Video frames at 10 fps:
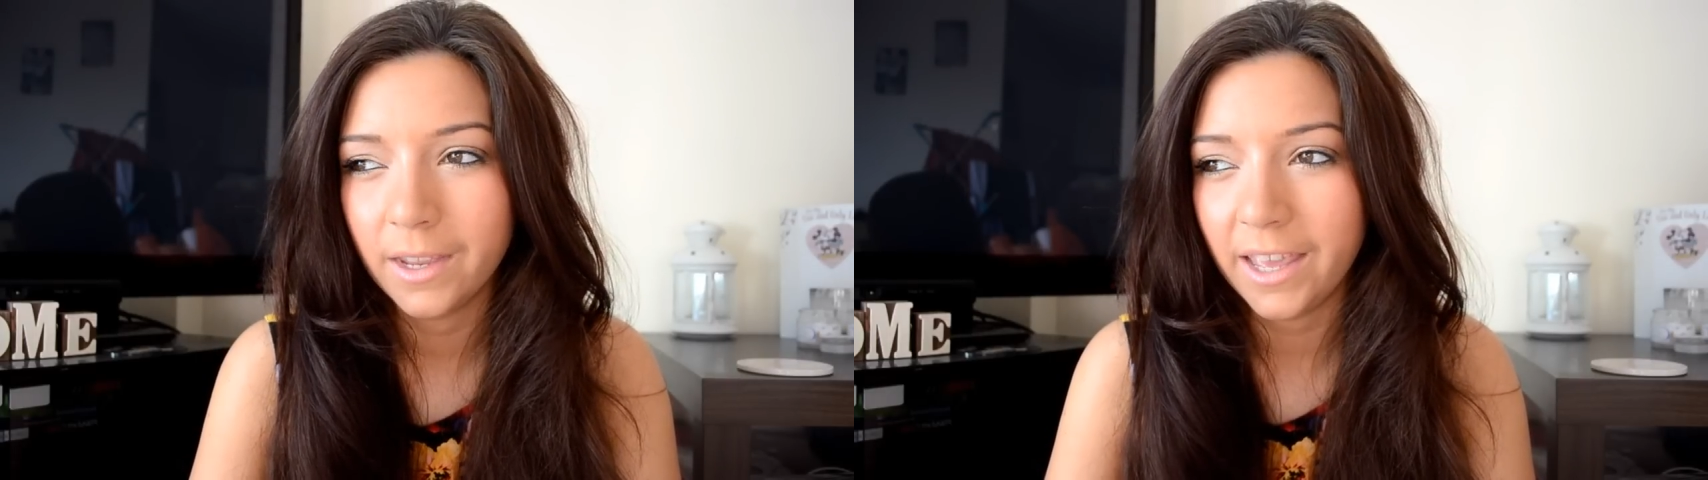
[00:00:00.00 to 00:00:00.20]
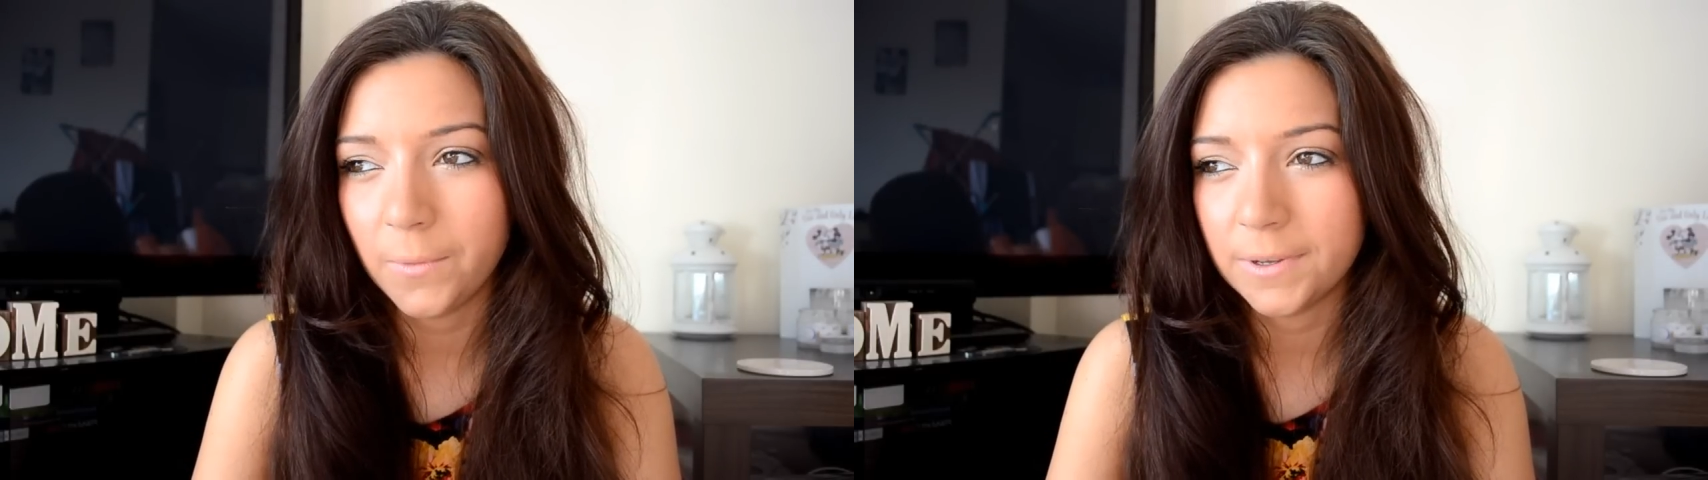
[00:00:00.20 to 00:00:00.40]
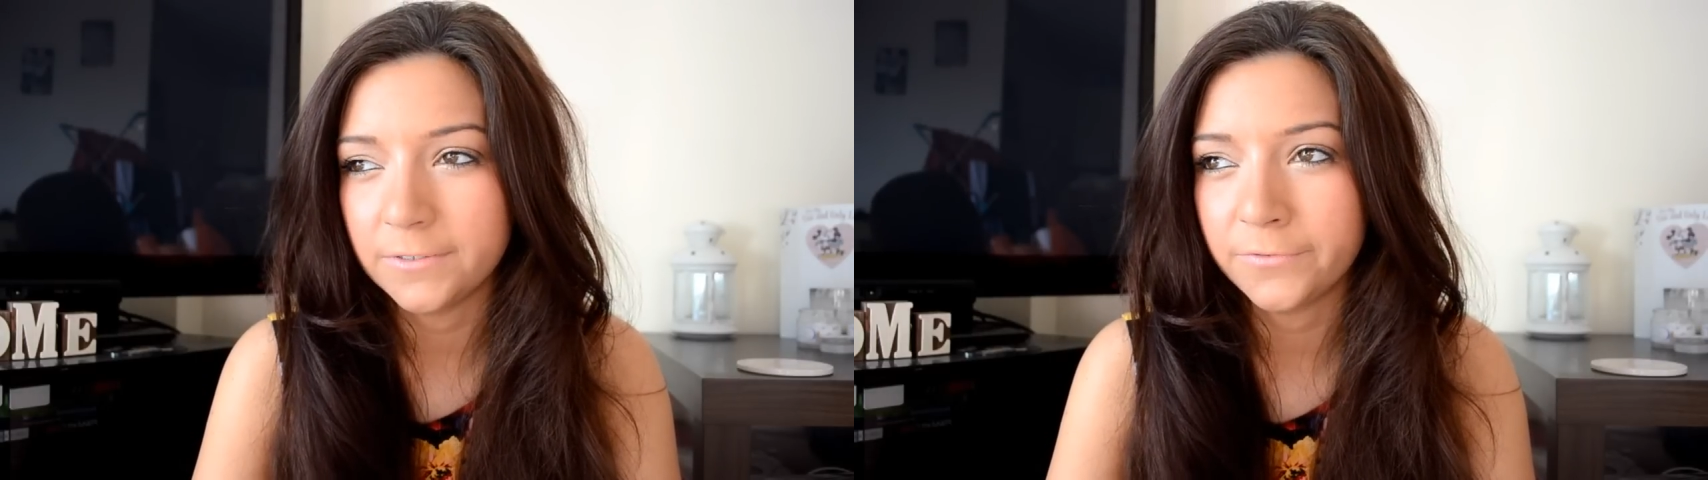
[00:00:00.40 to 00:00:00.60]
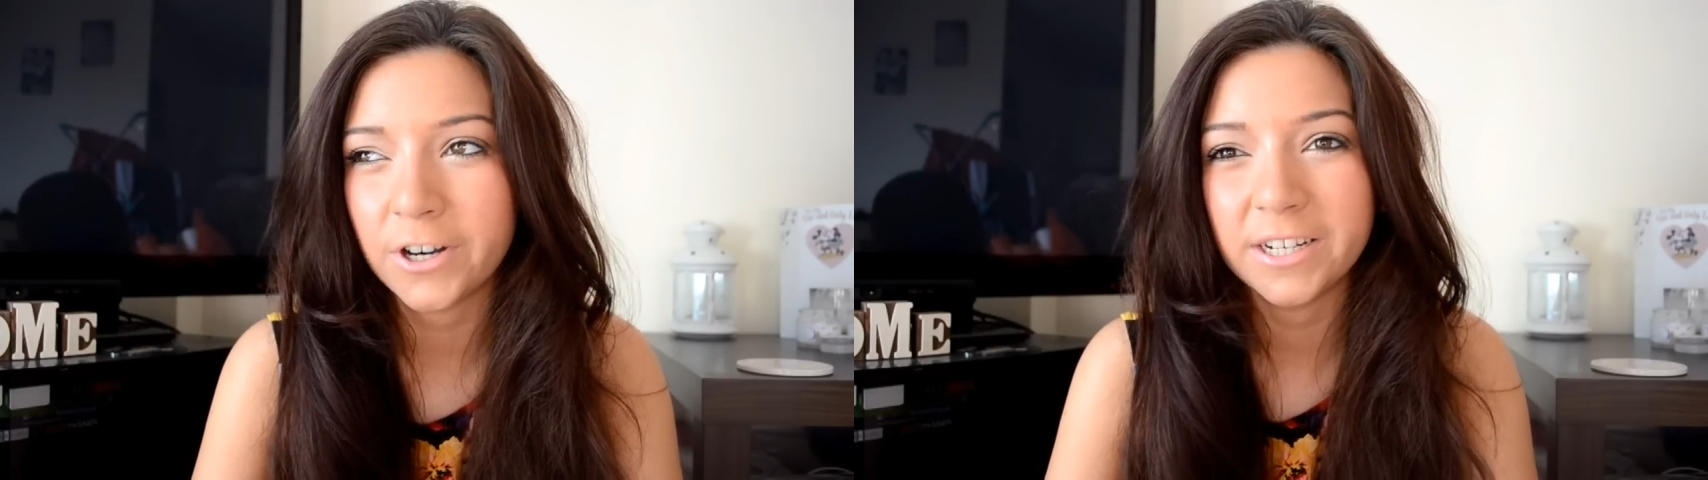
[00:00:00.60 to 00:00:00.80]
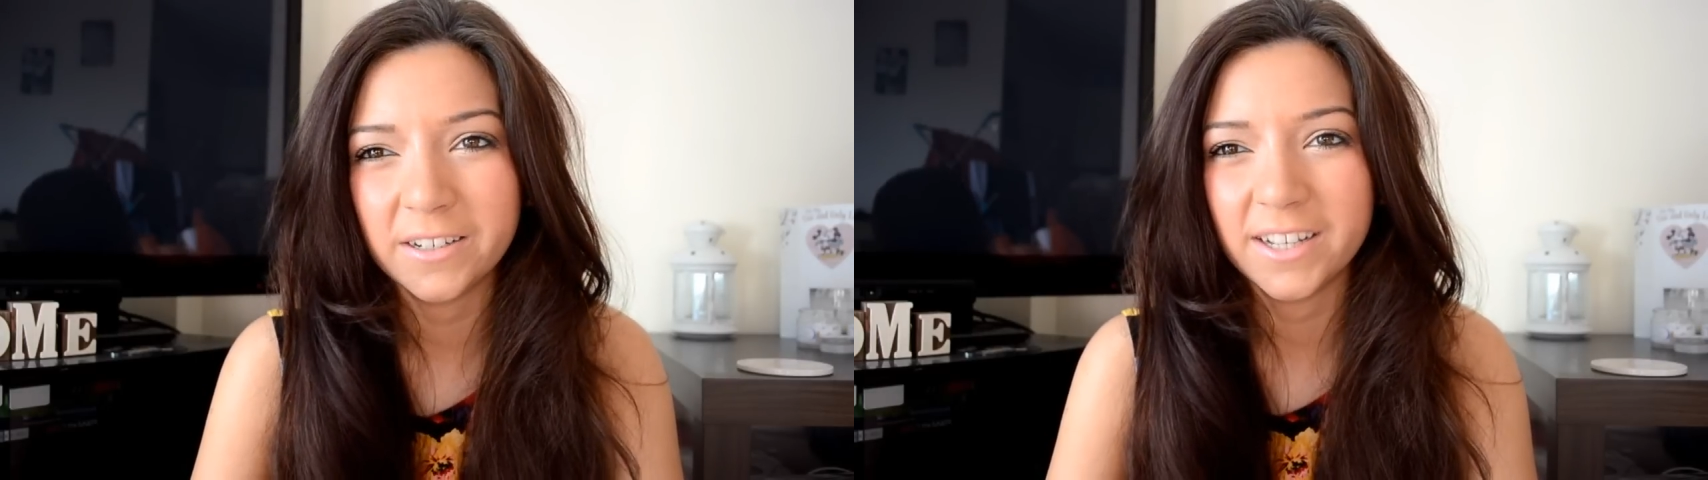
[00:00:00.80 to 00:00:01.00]
it was
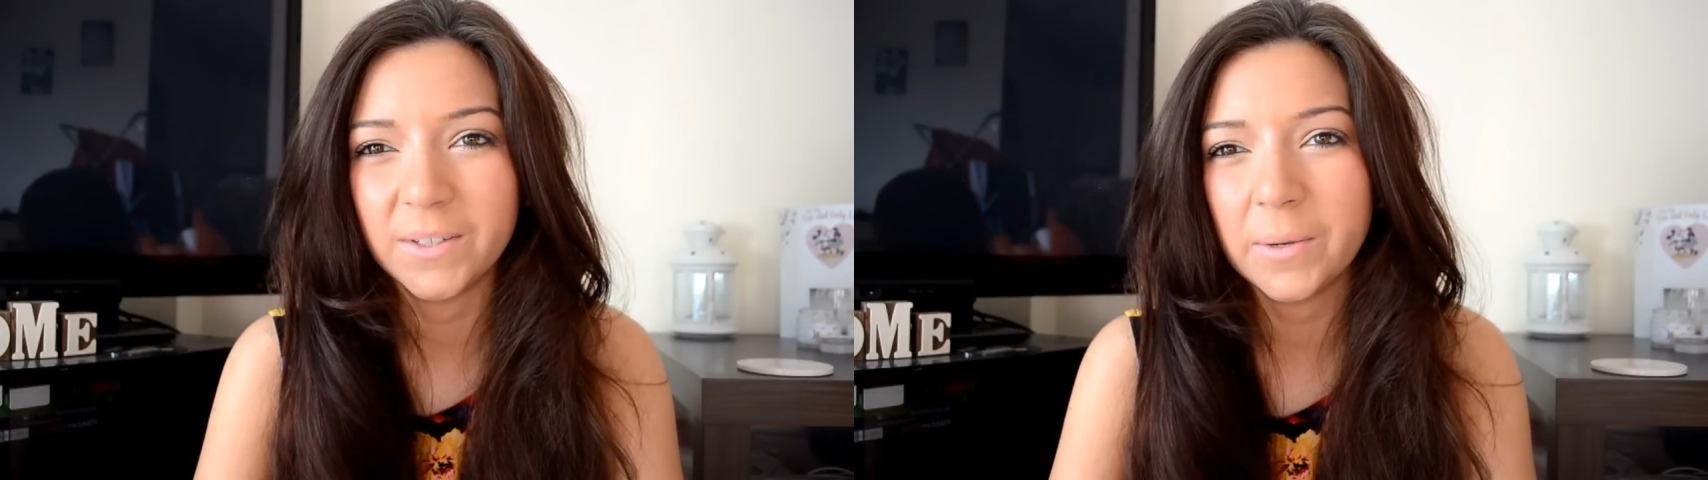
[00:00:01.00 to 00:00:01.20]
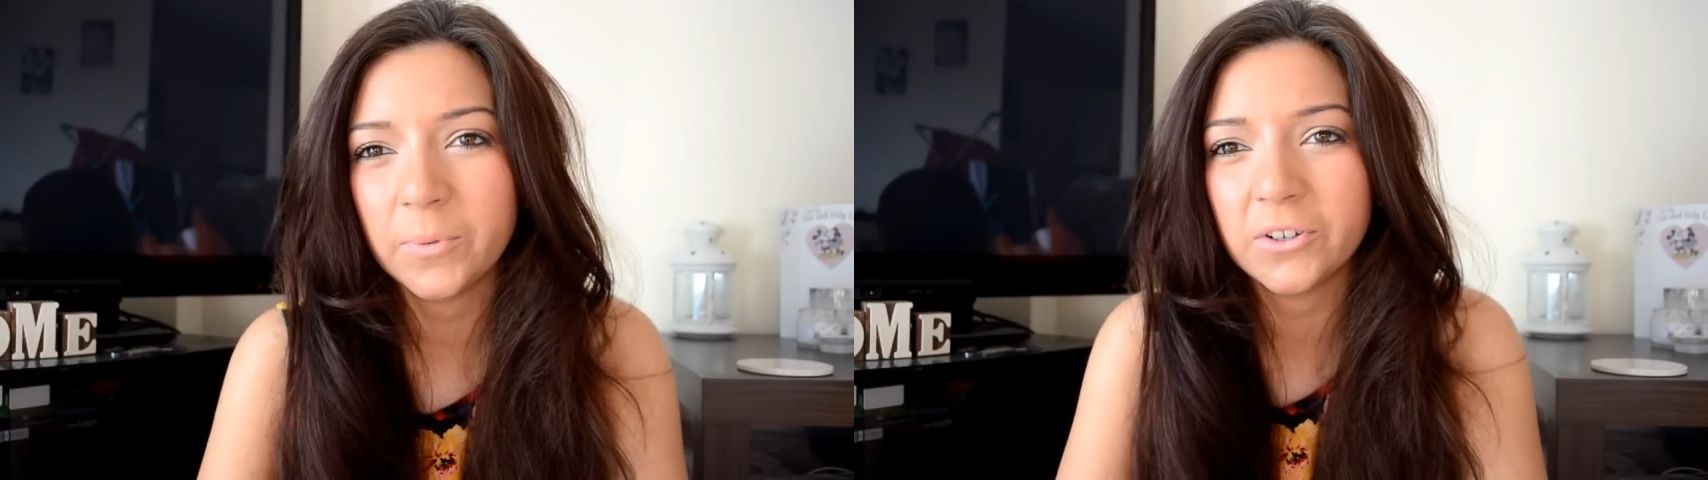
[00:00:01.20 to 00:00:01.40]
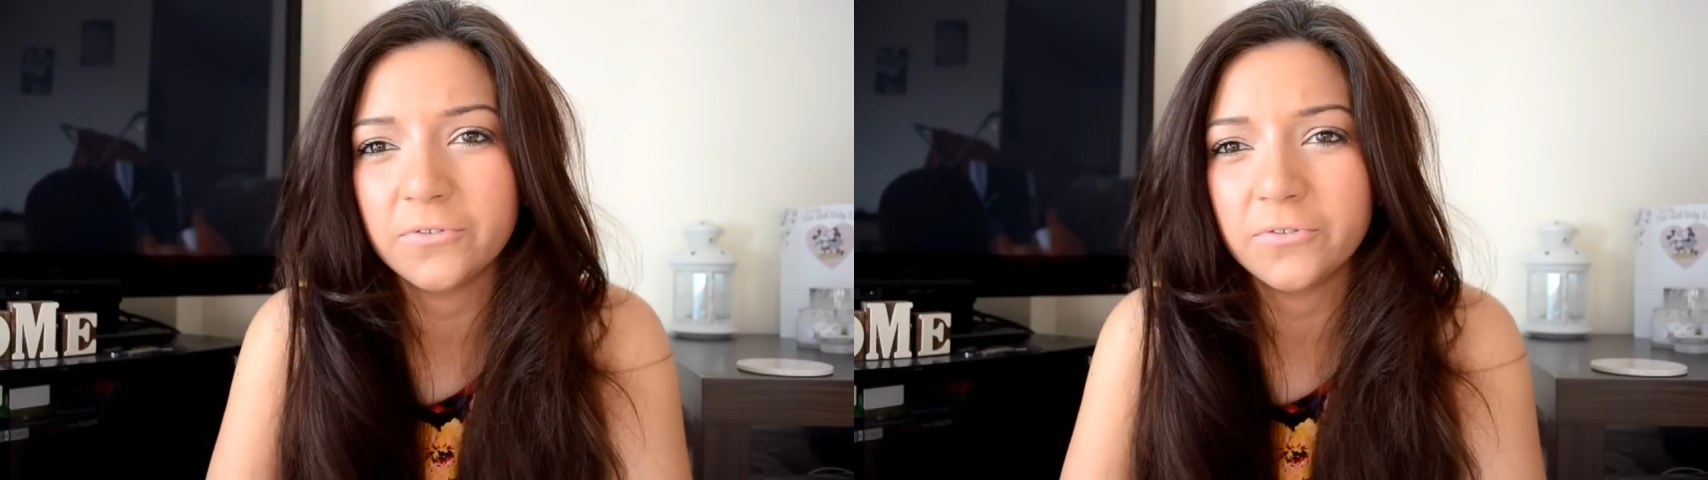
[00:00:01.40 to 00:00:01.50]
Friday night so it went